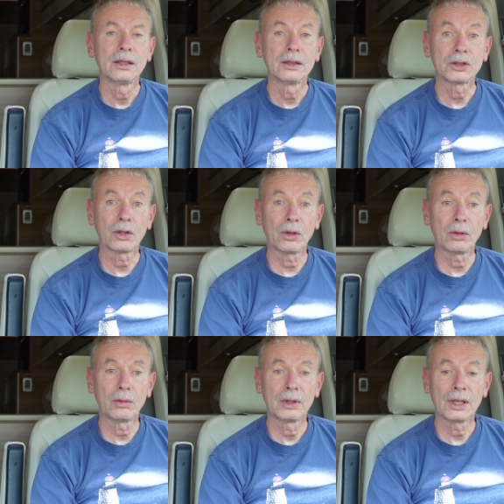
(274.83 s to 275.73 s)

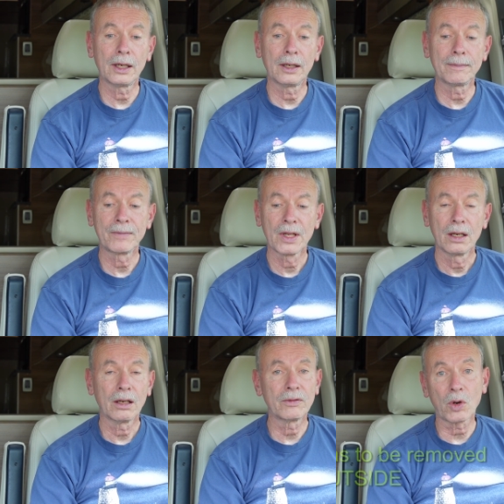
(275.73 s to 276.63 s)
So,
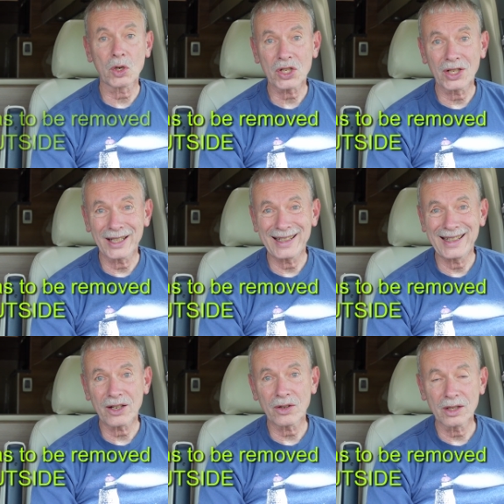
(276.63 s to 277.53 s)
unfortunately,
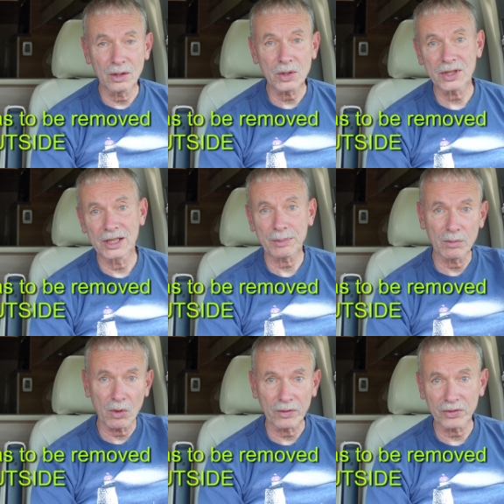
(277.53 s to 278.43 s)
I couldn't loosen up the
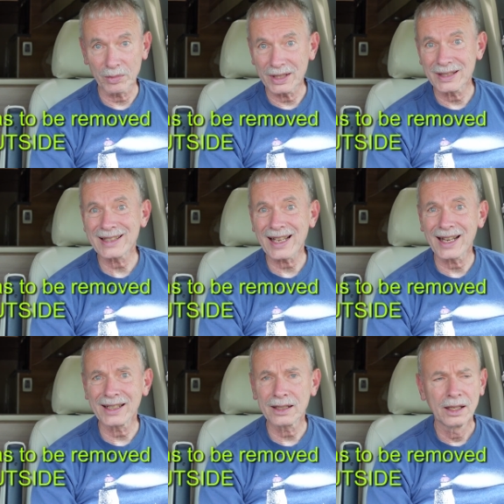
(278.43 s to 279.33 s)
motor from the
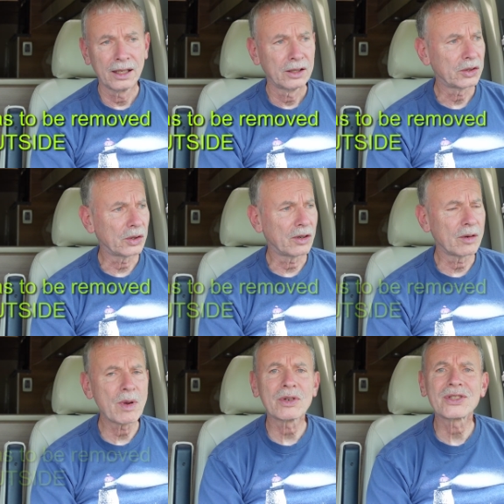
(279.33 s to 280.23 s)
inside. So I
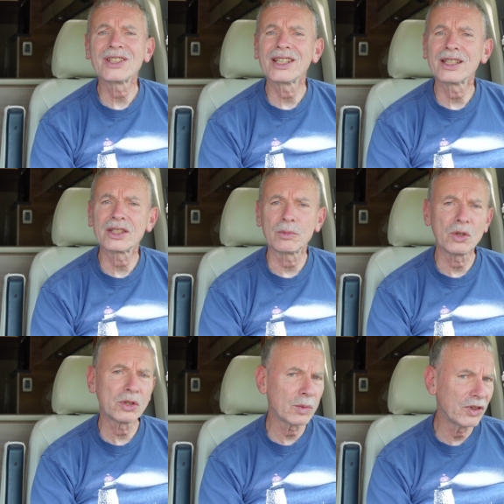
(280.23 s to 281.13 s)
remember seeing some
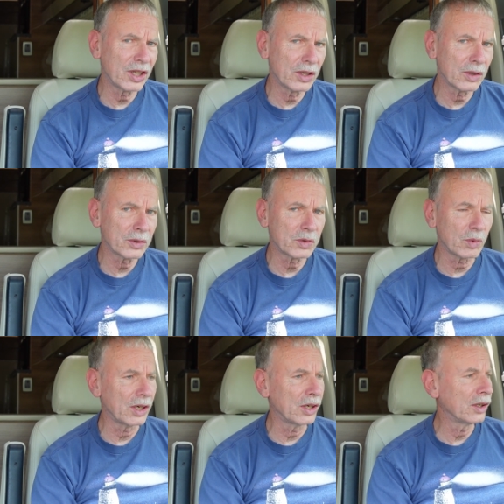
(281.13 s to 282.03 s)
YouTube videos
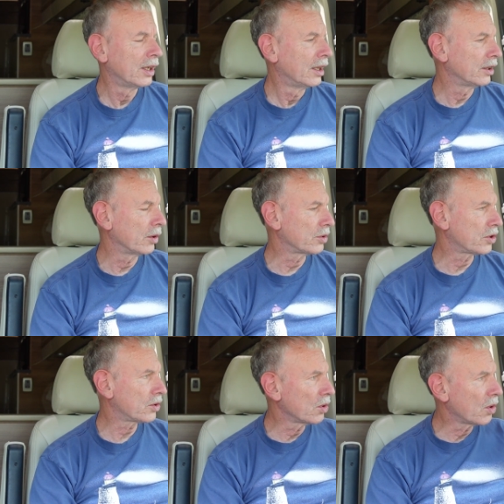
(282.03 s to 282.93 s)
where there was a
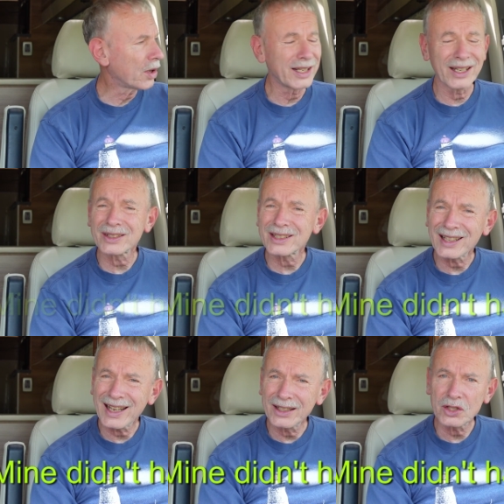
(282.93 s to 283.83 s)
screw on the
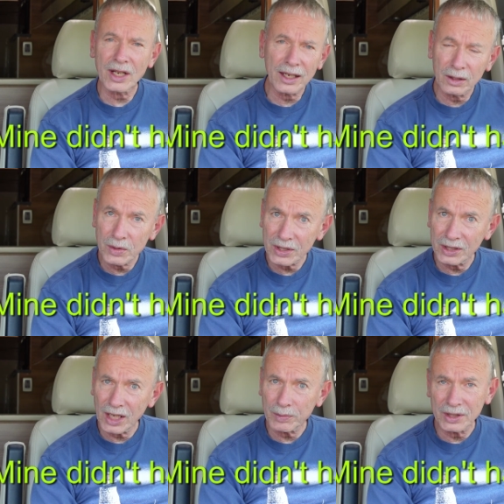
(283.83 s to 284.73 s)
outside that you had to loosen
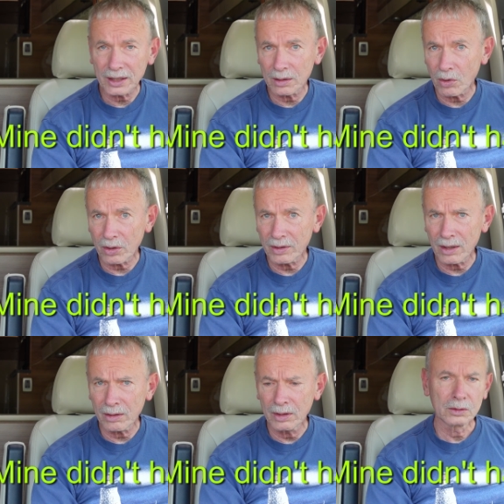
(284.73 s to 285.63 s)
up to take the motor
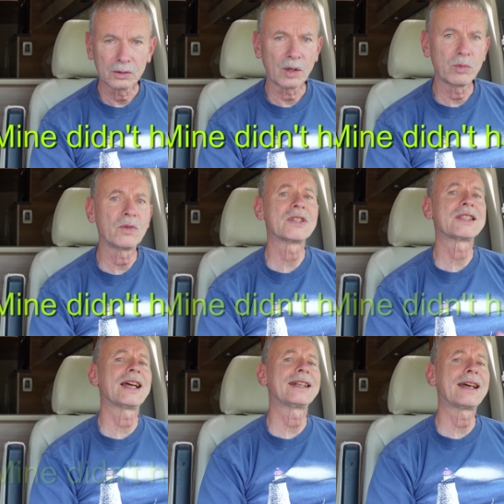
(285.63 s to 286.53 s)
out. So I moved the
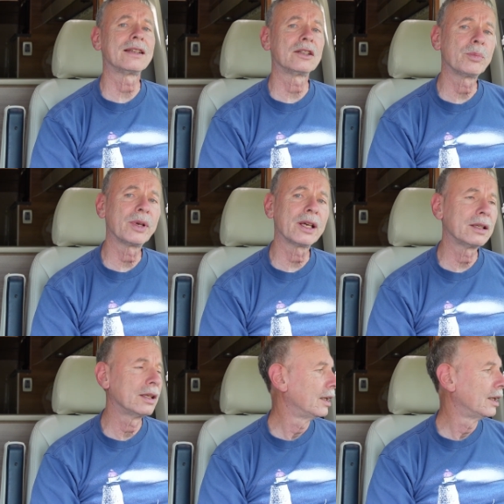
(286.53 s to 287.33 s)
slide out a little bit.